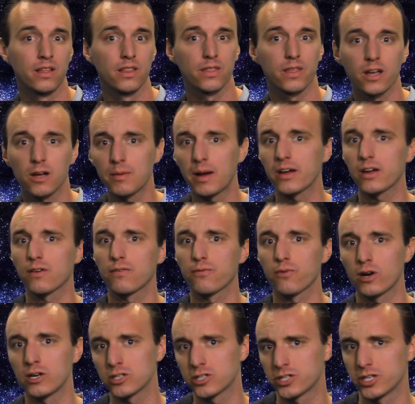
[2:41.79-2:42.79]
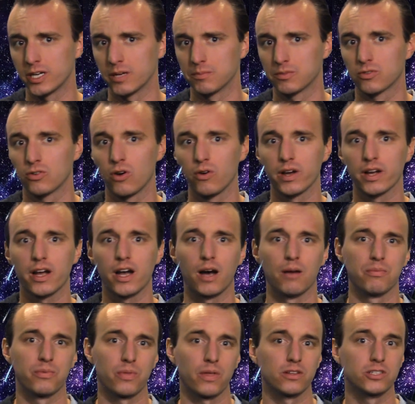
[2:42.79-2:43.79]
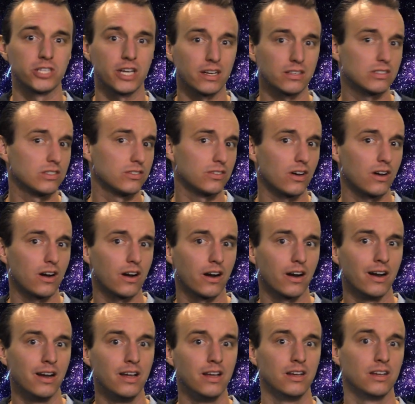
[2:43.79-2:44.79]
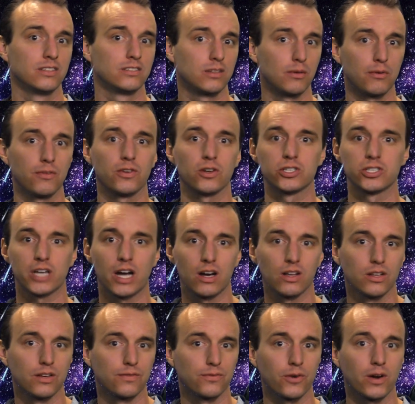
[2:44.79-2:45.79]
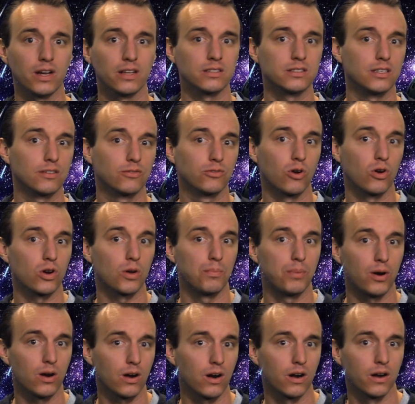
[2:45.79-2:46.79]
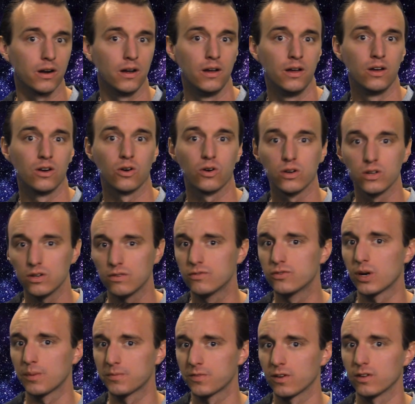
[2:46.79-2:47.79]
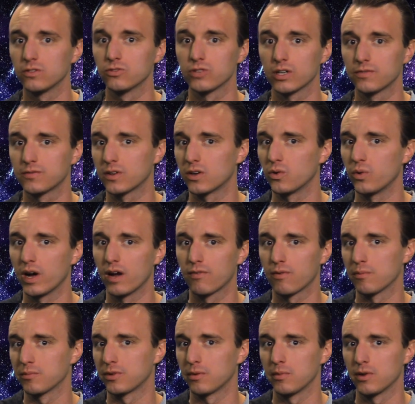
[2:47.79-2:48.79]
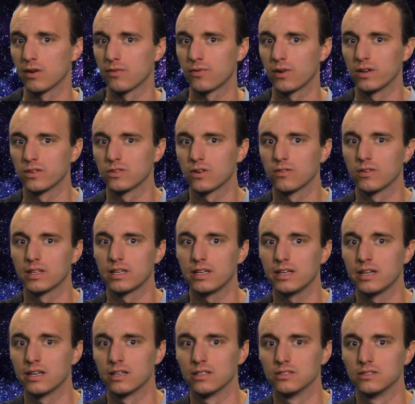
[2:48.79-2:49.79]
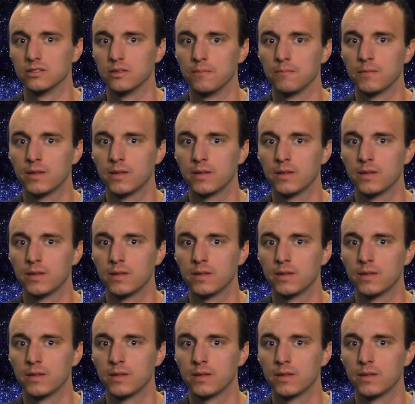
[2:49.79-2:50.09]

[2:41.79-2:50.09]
Think about your friendships growing up. The chances are some of your childhood friends have grown apart, or you've drifted away from some of your friends over the years.